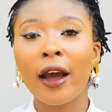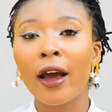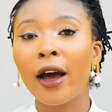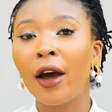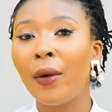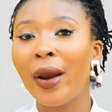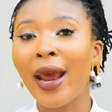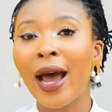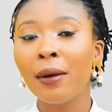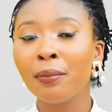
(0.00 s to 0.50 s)

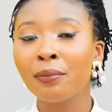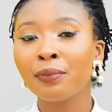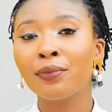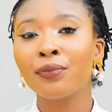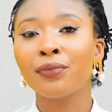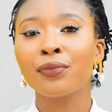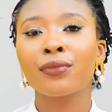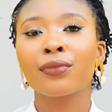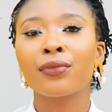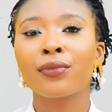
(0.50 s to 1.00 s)
career,
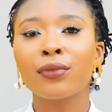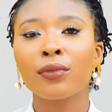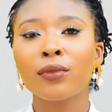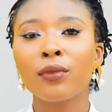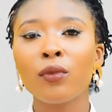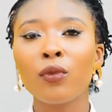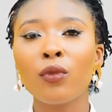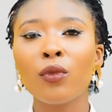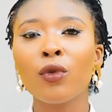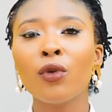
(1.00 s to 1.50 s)

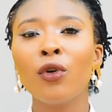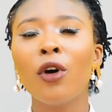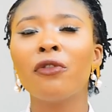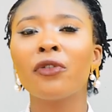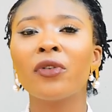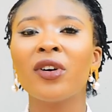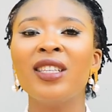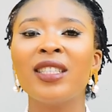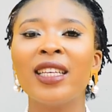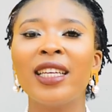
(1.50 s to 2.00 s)

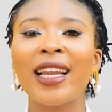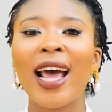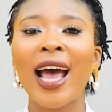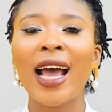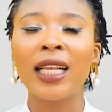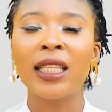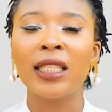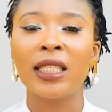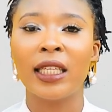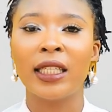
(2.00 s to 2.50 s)
of course, in
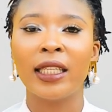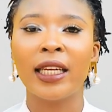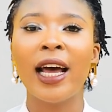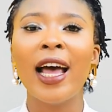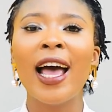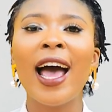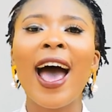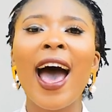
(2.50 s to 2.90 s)
acting.